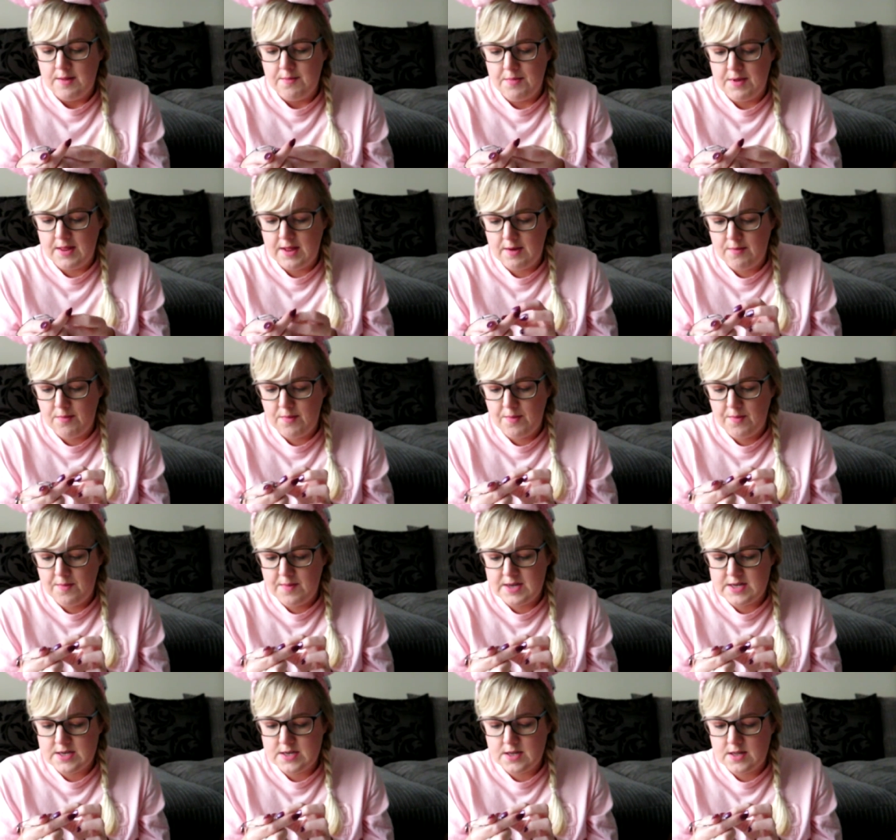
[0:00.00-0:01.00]
But then when we
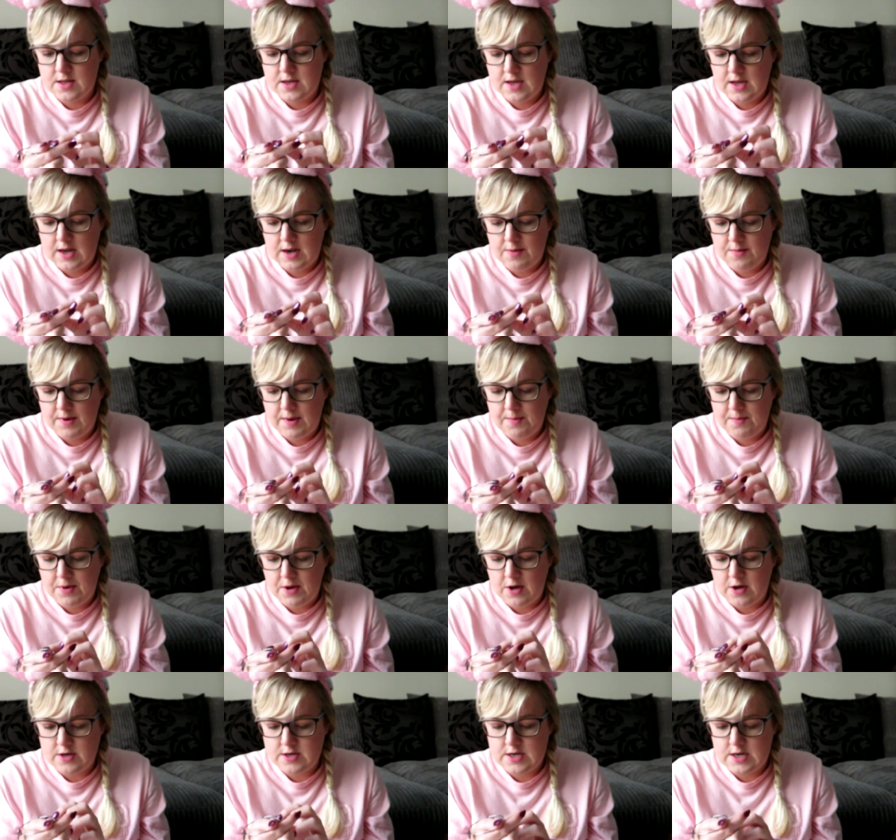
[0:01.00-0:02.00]
went to the Halloween
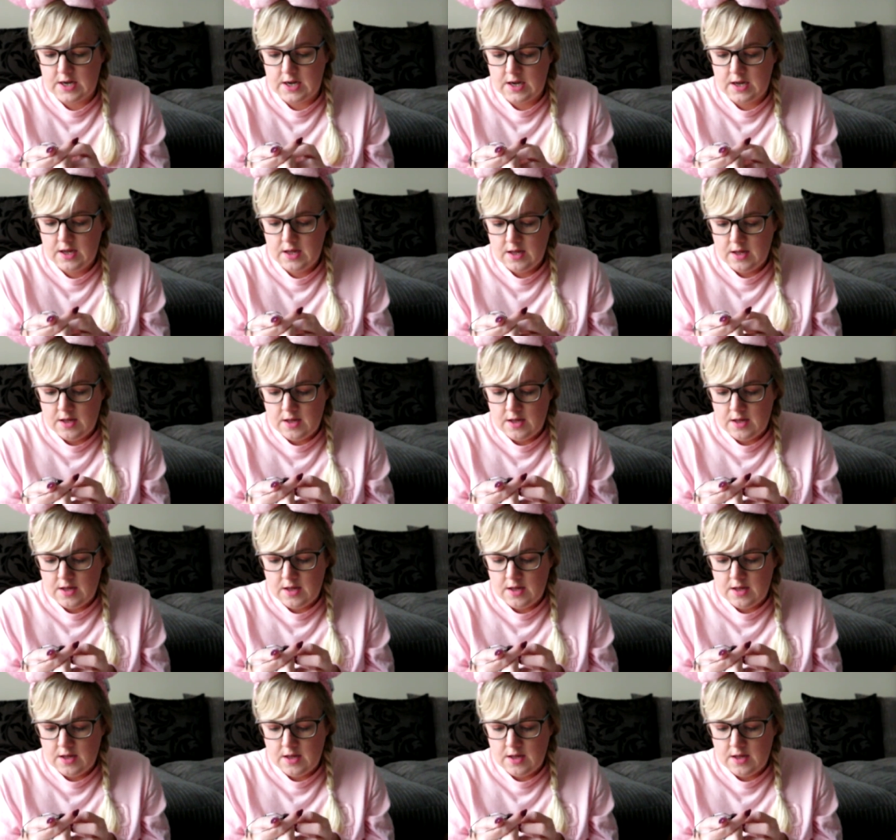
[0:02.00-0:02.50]
party,